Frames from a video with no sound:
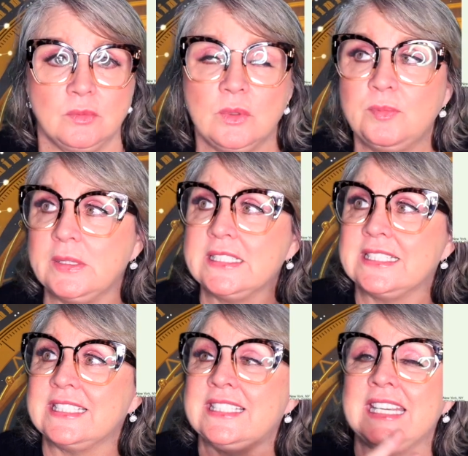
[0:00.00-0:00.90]
We've been
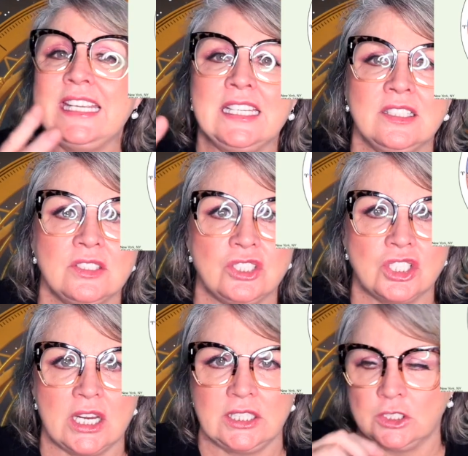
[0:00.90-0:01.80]
seeing the
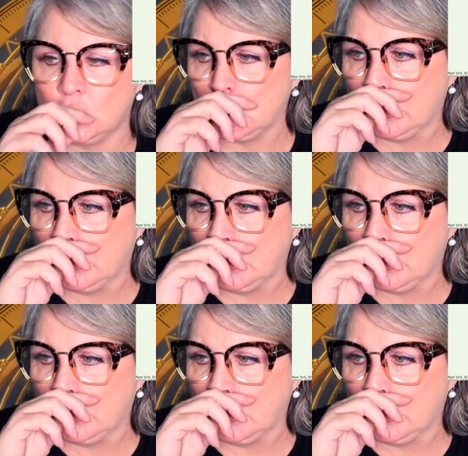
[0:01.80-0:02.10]
change.